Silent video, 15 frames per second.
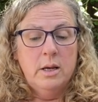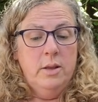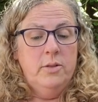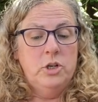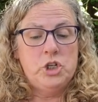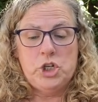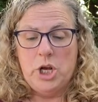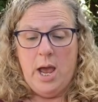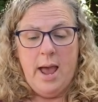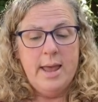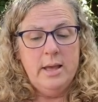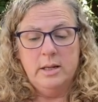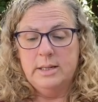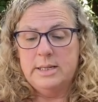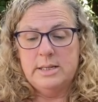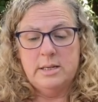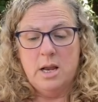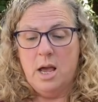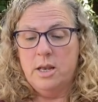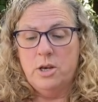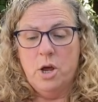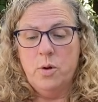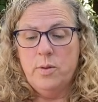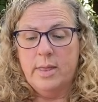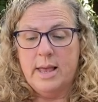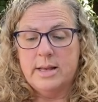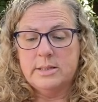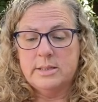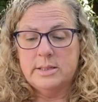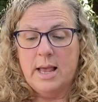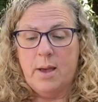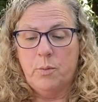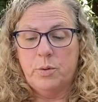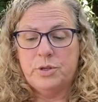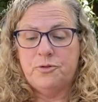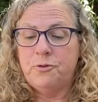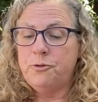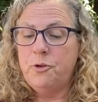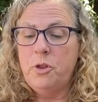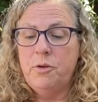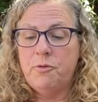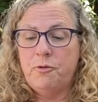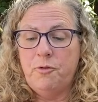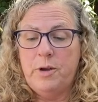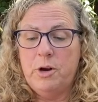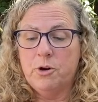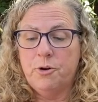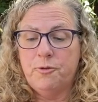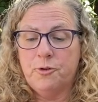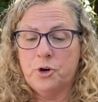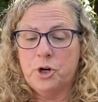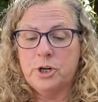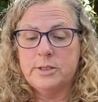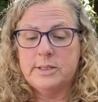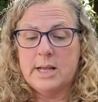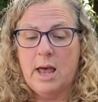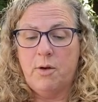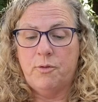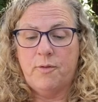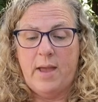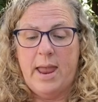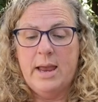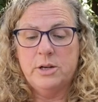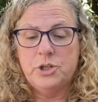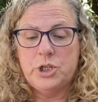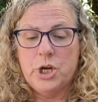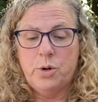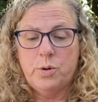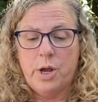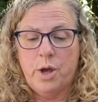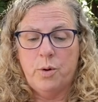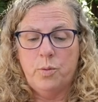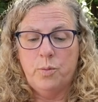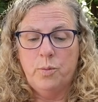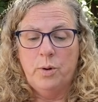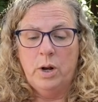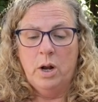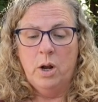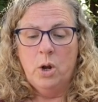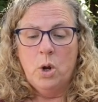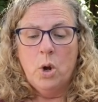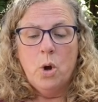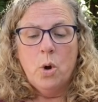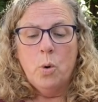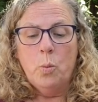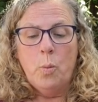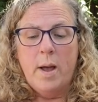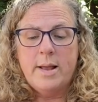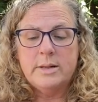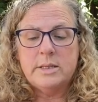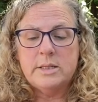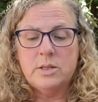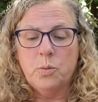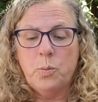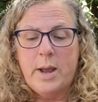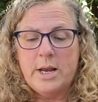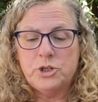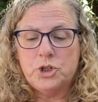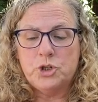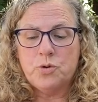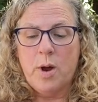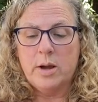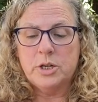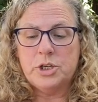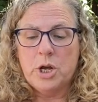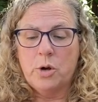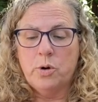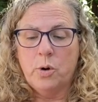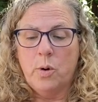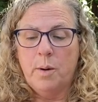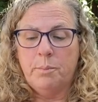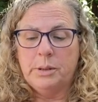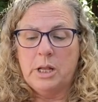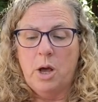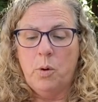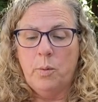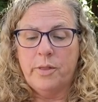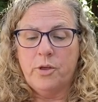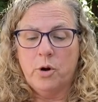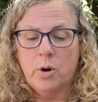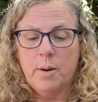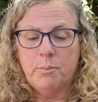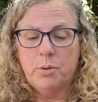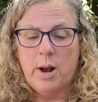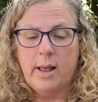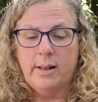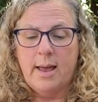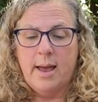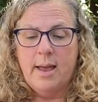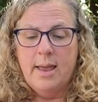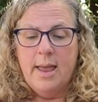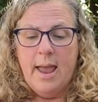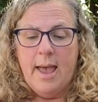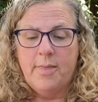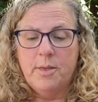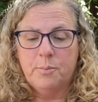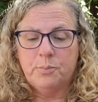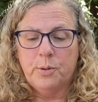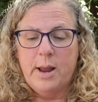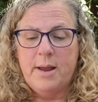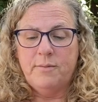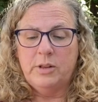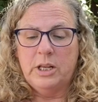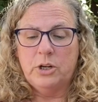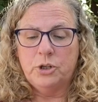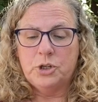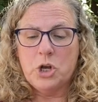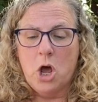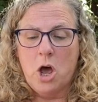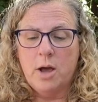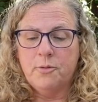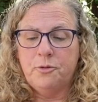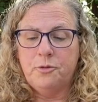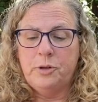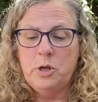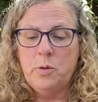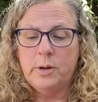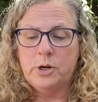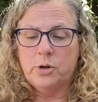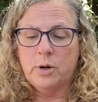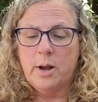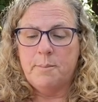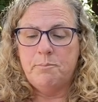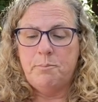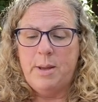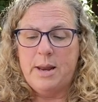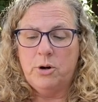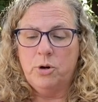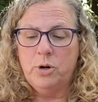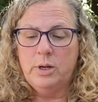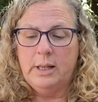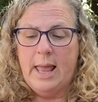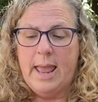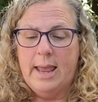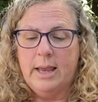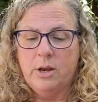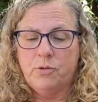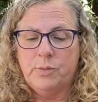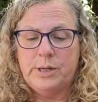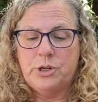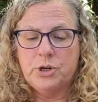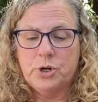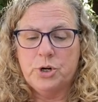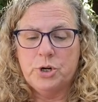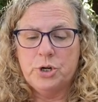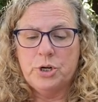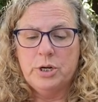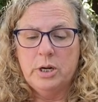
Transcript: The child did not know this and was full of fear for herself and Toto. Once the witch struck Toto a blow with her umbrella, and the brave little dog flew at her and bit her leg in return.